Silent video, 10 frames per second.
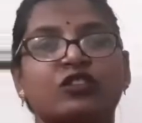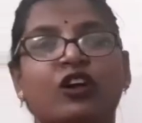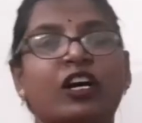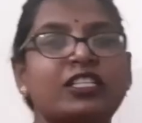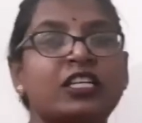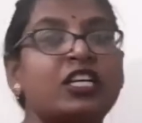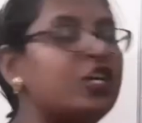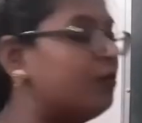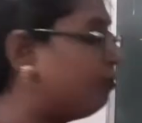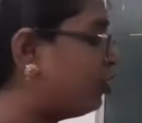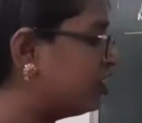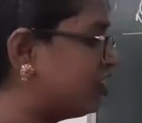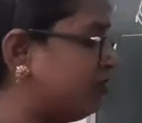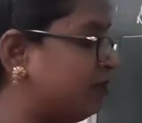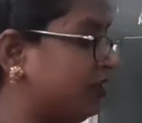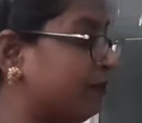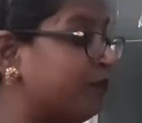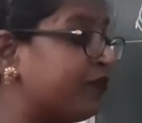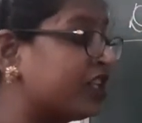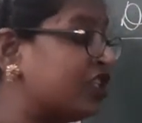not possible.
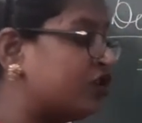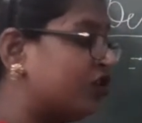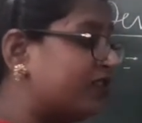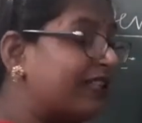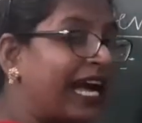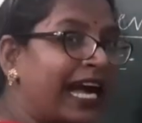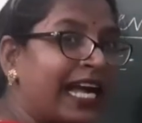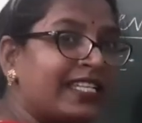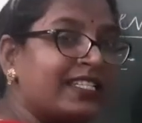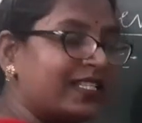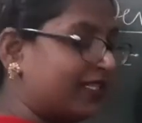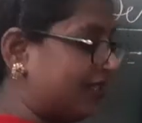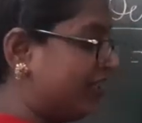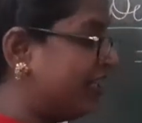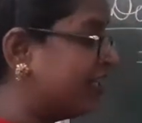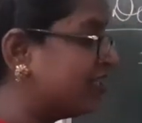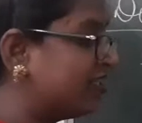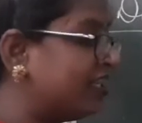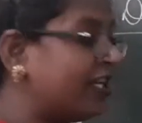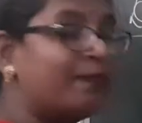So that
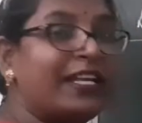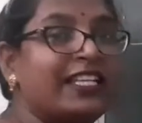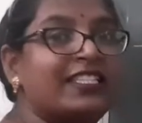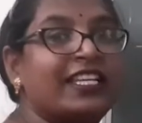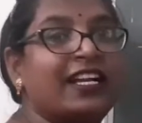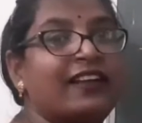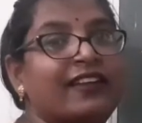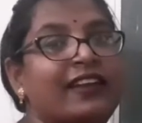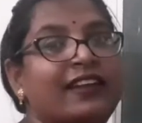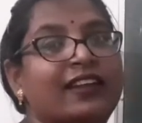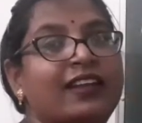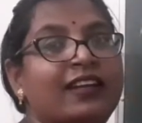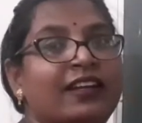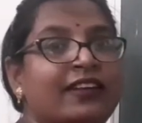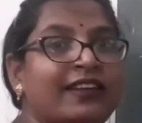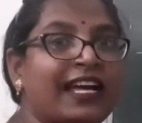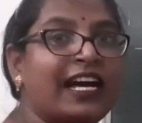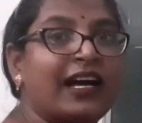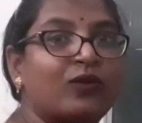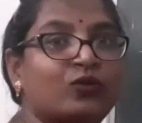is replacing a
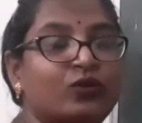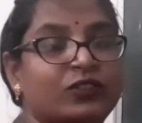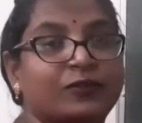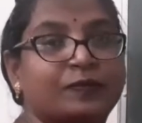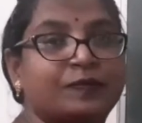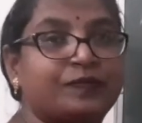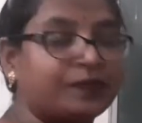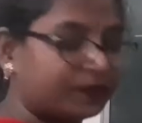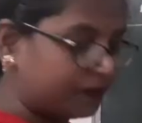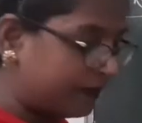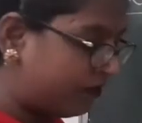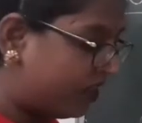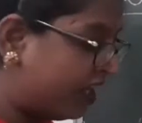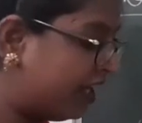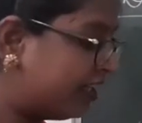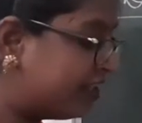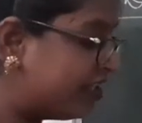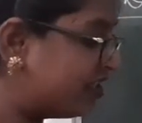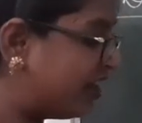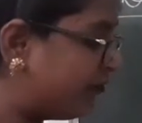noun. Here it
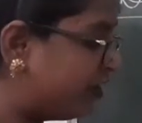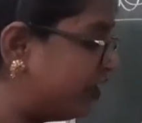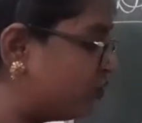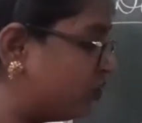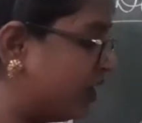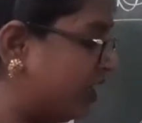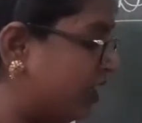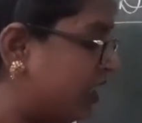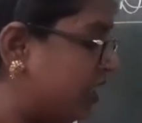is referring to a